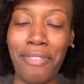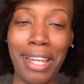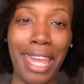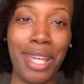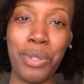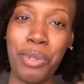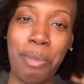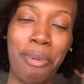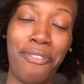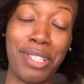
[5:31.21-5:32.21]
I can't do
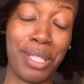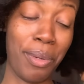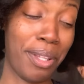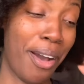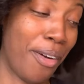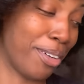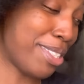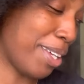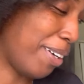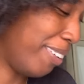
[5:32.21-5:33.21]
it but for so long.
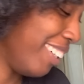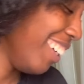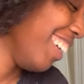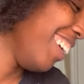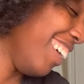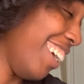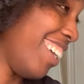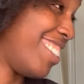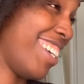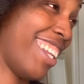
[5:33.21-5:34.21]
So,
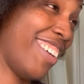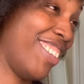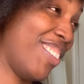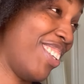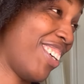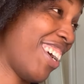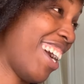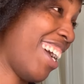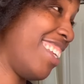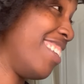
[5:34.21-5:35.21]
oh, child, I would have been
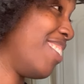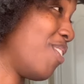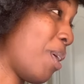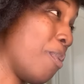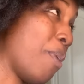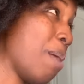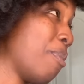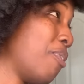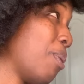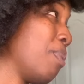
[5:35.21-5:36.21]
crying it right
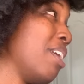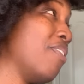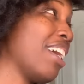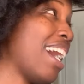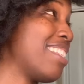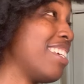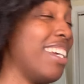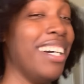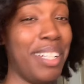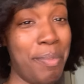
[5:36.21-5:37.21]
before we even got to the
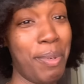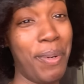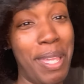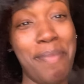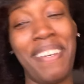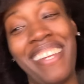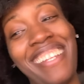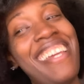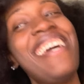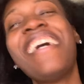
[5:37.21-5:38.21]
hugging point. But,
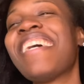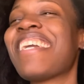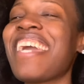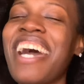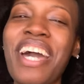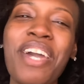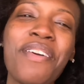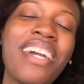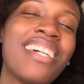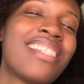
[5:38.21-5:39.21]
yeah,
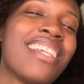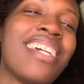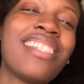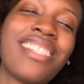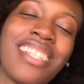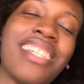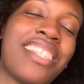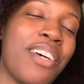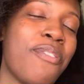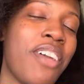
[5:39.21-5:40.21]
it's just
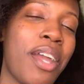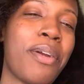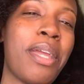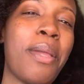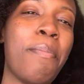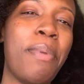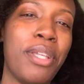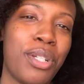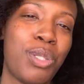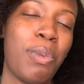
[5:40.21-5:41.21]
a very
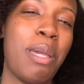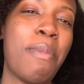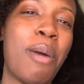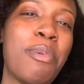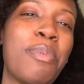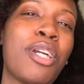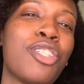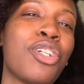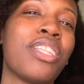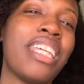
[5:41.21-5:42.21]
bittersweet moment
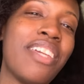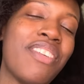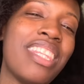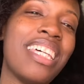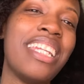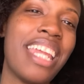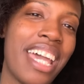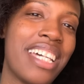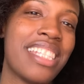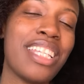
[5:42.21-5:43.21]
because you're leaving the
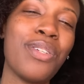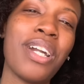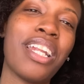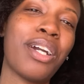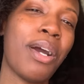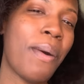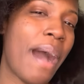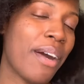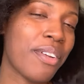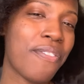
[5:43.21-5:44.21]
nest and you got to go
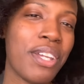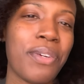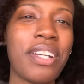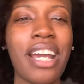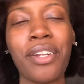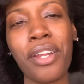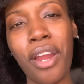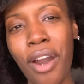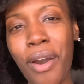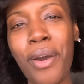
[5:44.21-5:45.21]
out and figure it out on
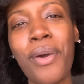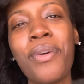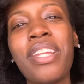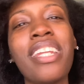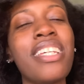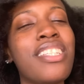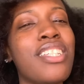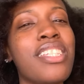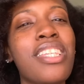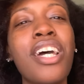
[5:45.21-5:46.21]
your own. And it's
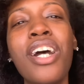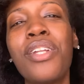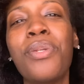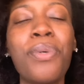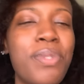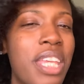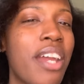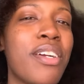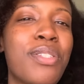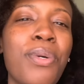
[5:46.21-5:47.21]
just new
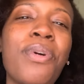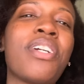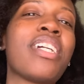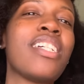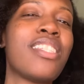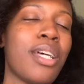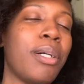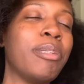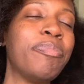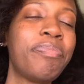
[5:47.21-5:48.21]
territory.
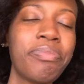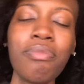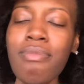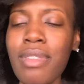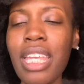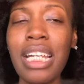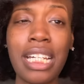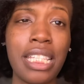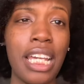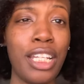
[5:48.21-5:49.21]
So, like
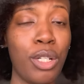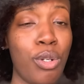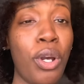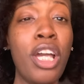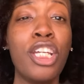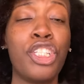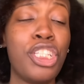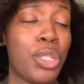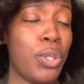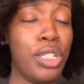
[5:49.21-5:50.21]
I said, I know
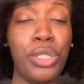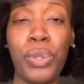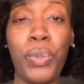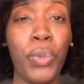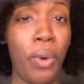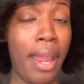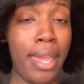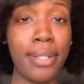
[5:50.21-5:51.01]
she's going to do great.